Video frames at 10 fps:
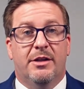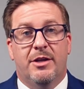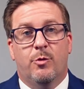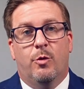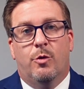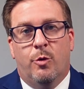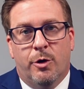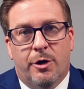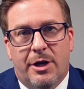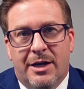the
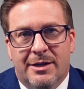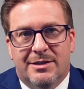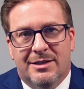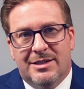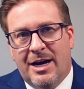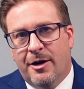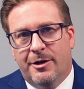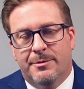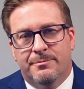order in its entirety.